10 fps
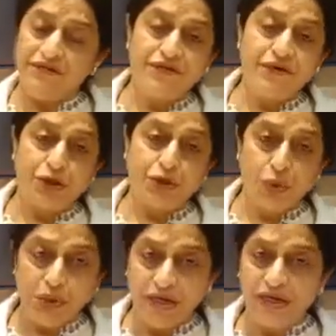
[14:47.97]
if you are
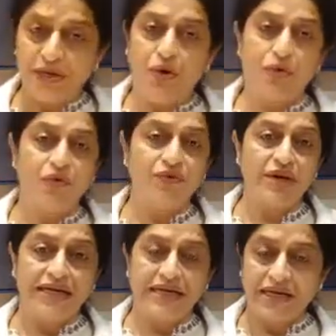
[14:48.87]
totally not
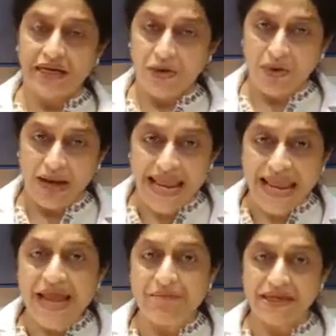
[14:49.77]
ovulating, and your
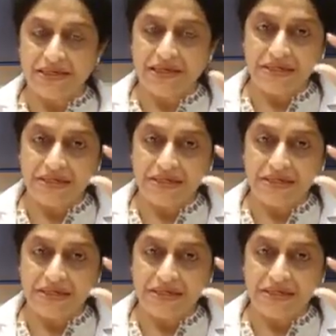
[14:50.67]
AMH,